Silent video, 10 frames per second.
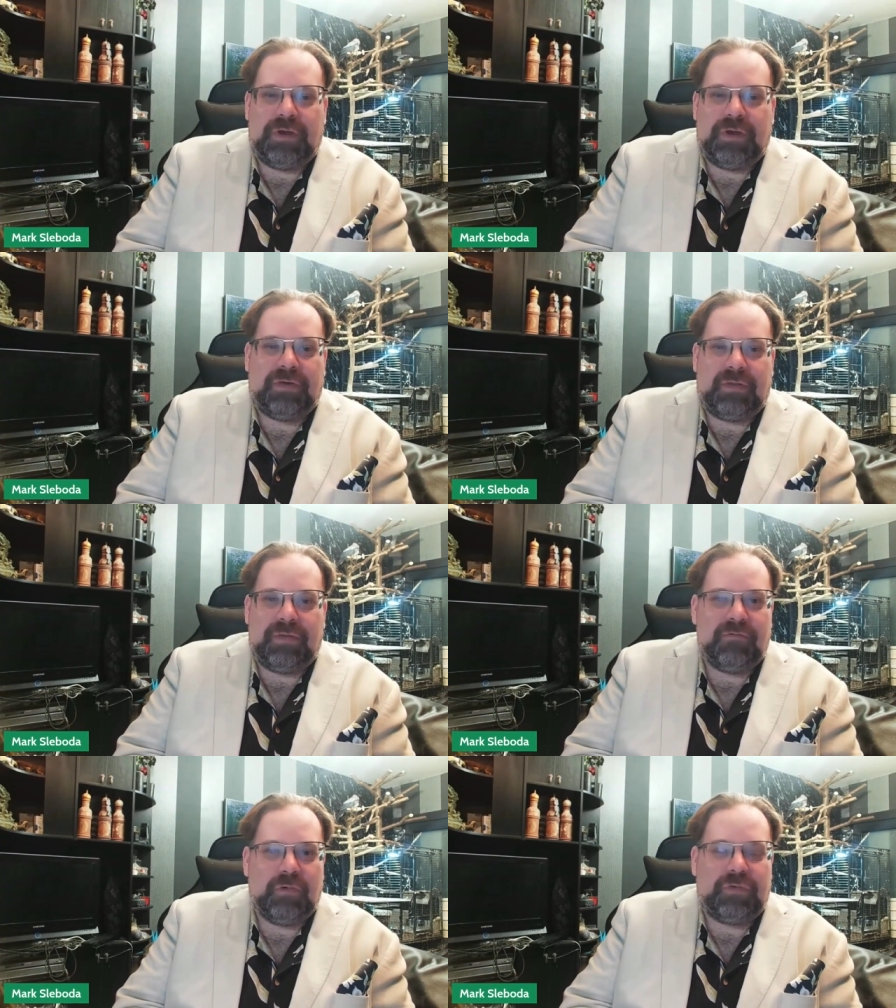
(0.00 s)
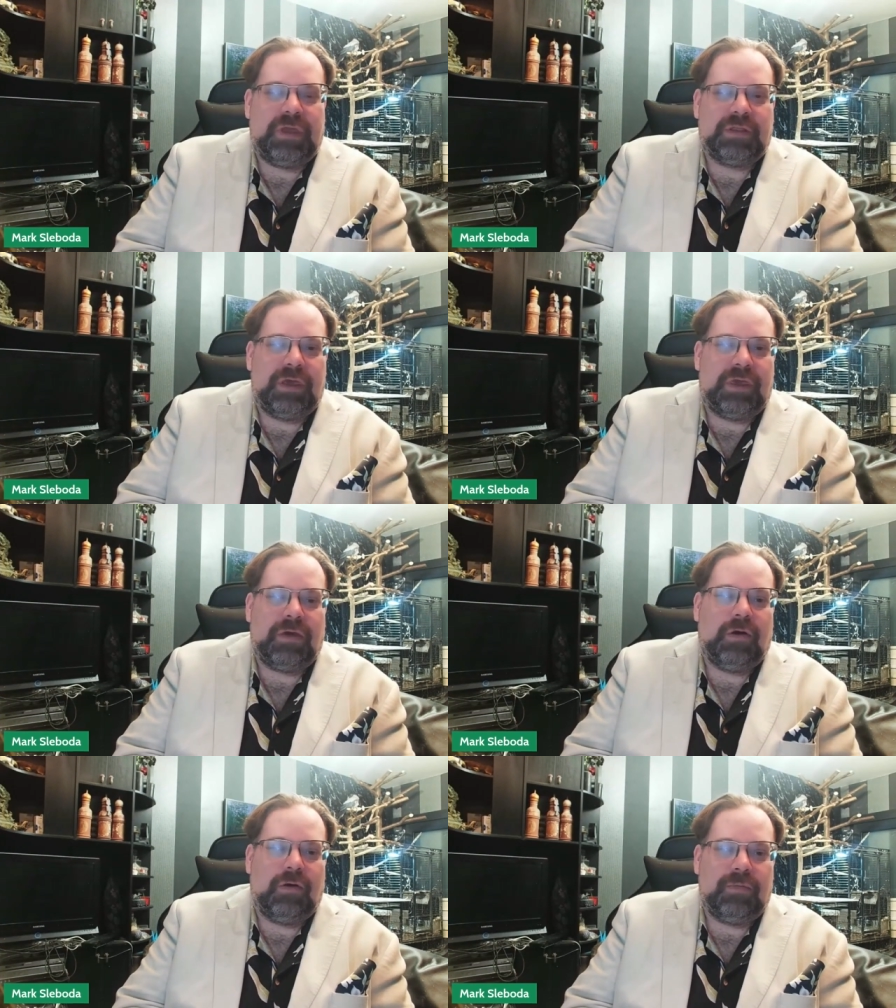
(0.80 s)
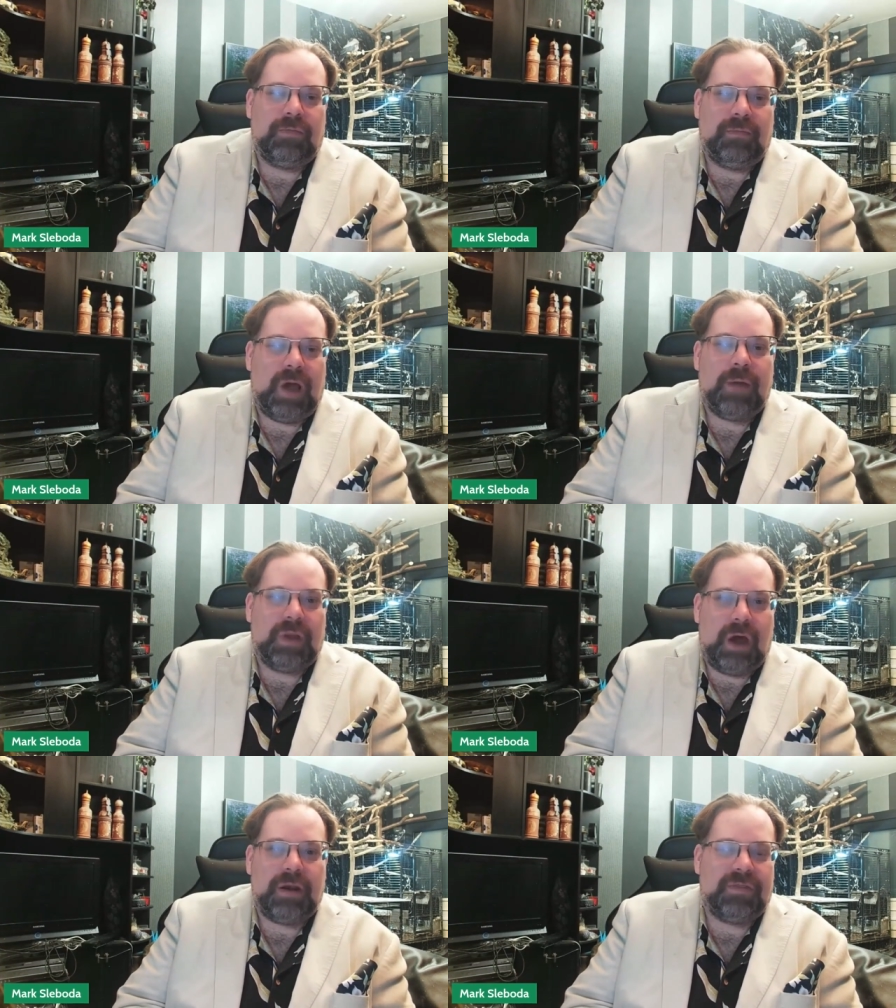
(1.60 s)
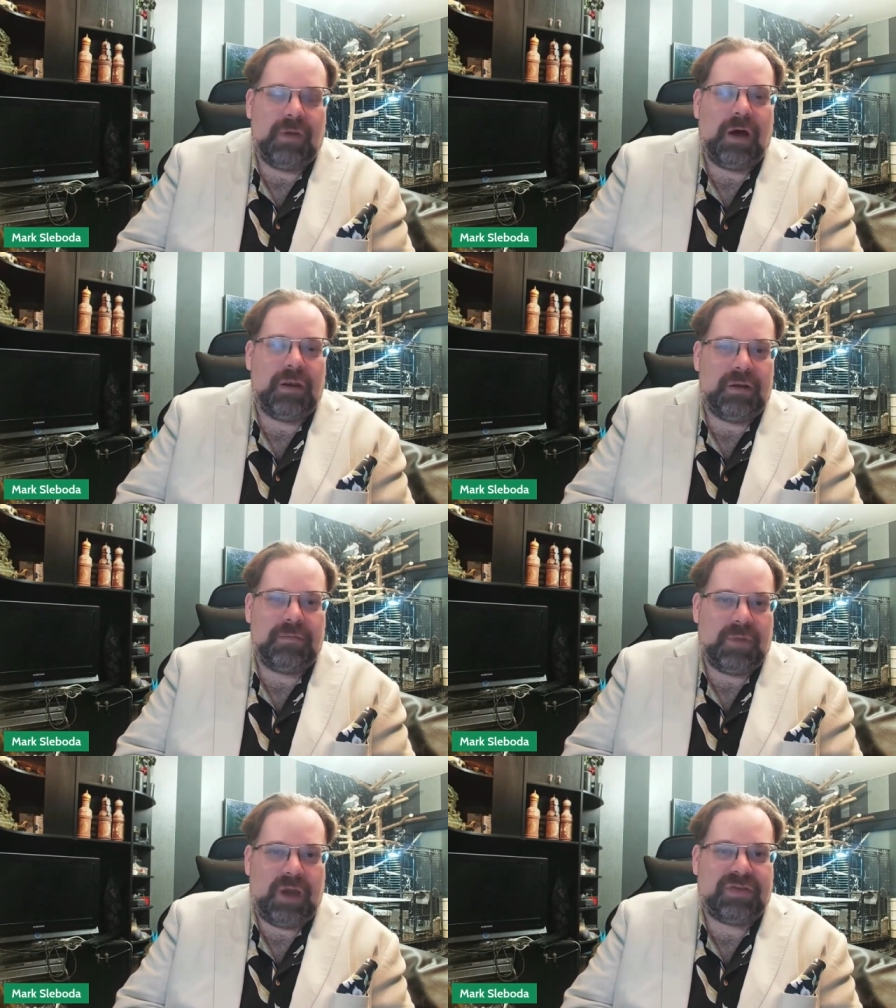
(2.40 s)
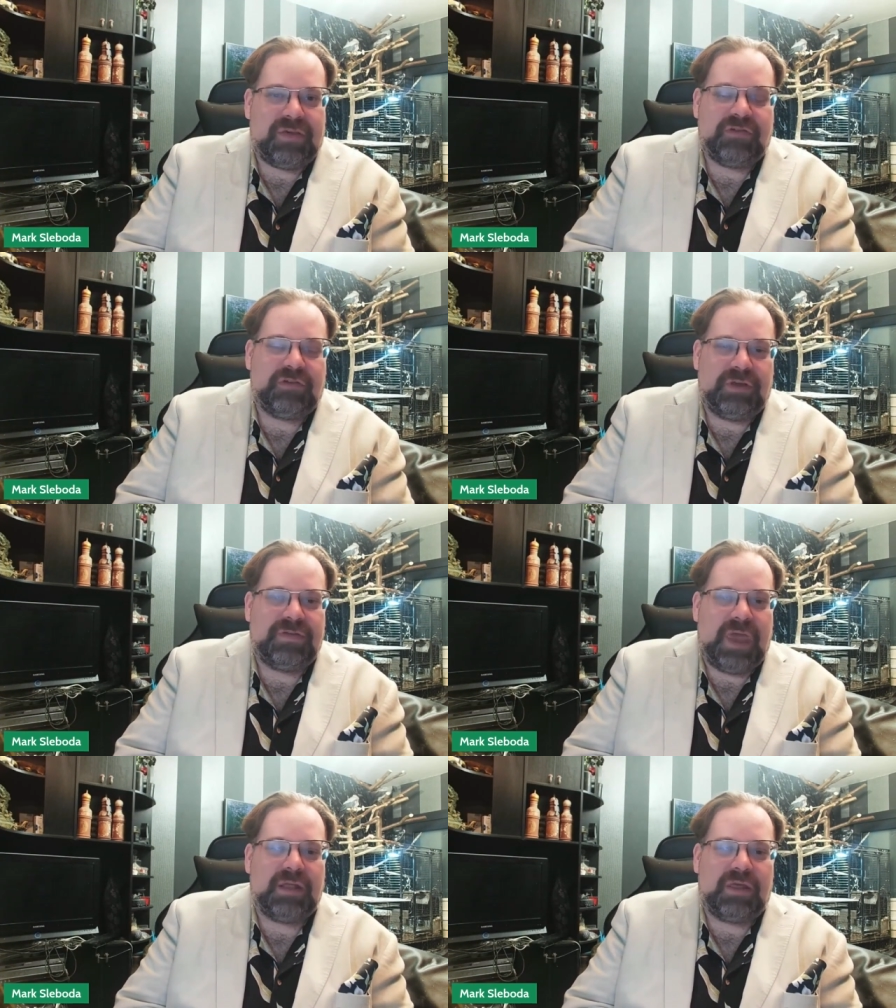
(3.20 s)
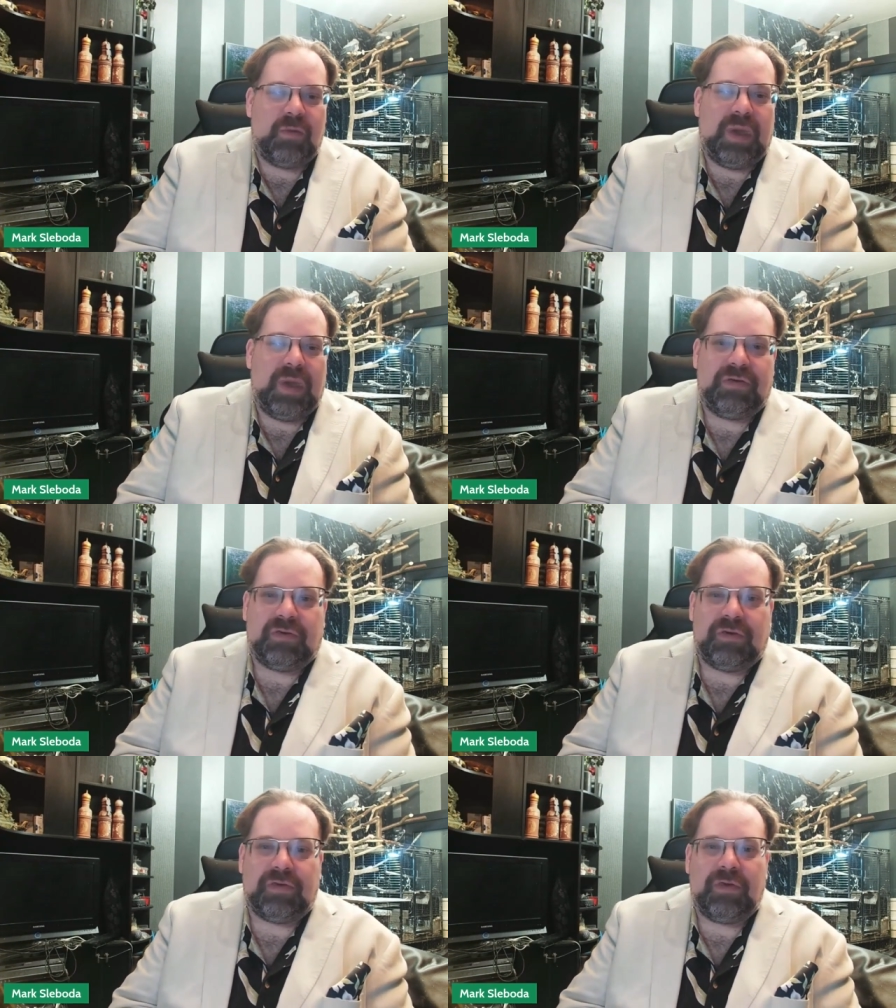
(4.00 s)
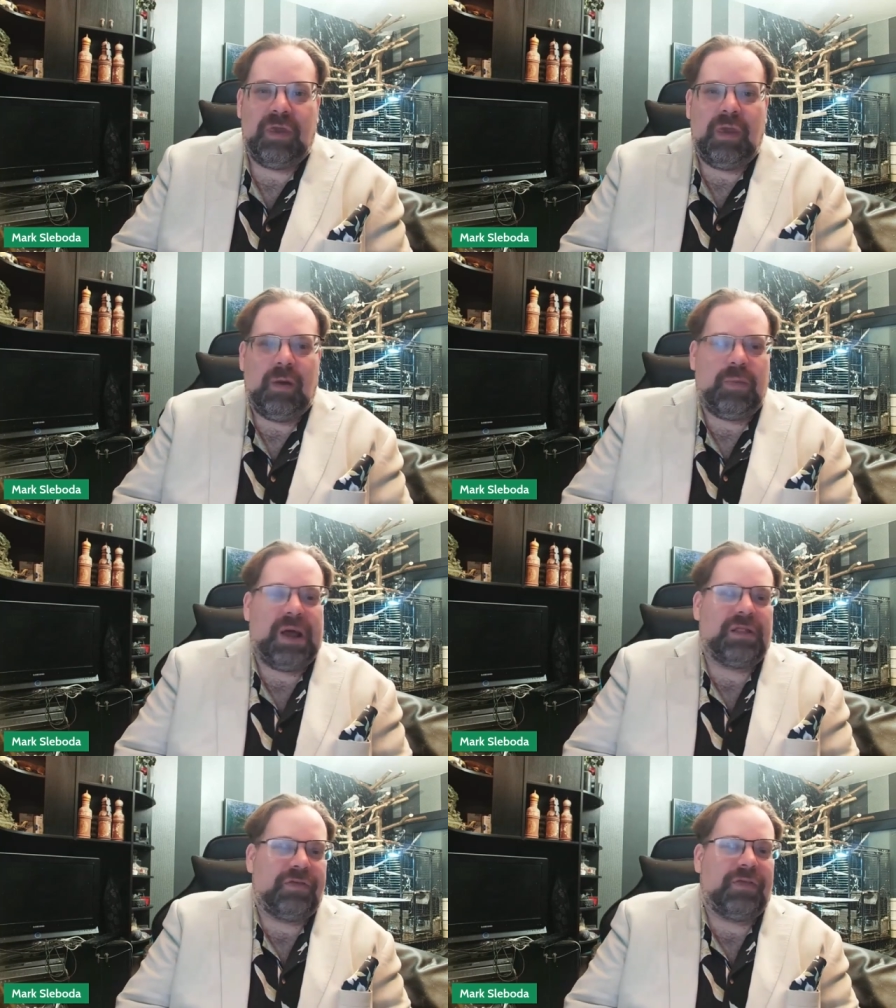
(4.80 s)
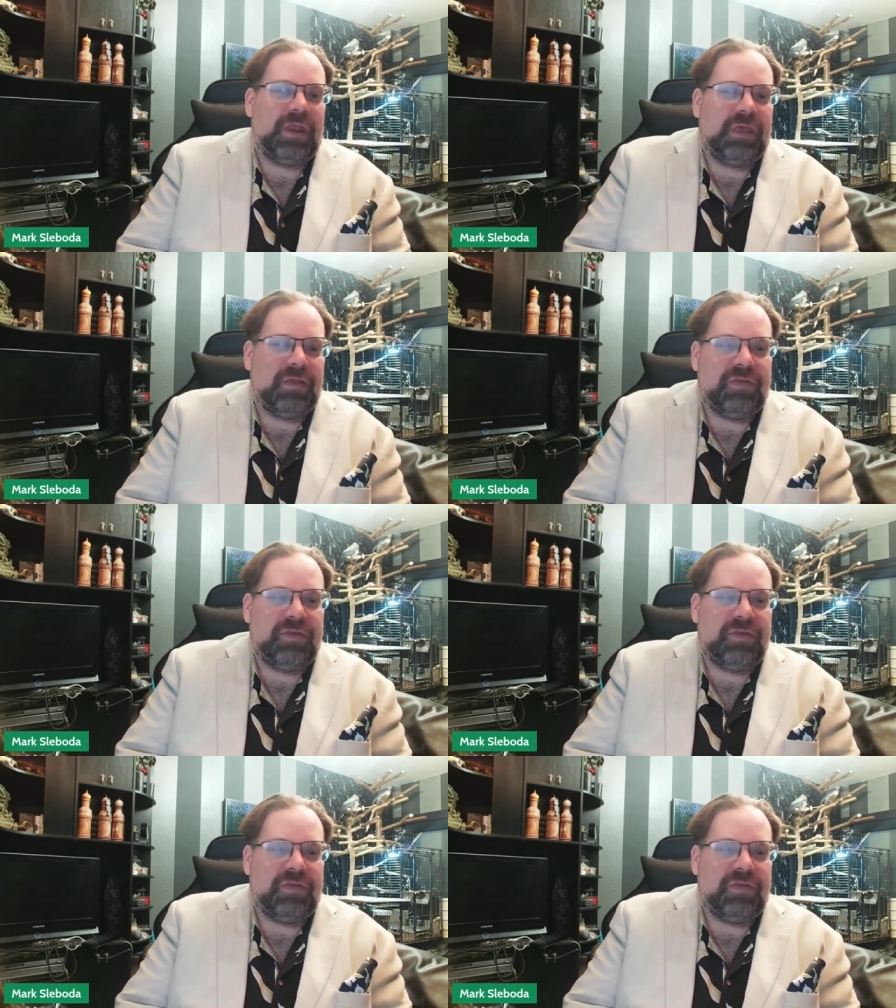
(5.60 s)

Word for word: doesn't routinely kill. I mean, on a, on an right. essentially daily basis, Palestinian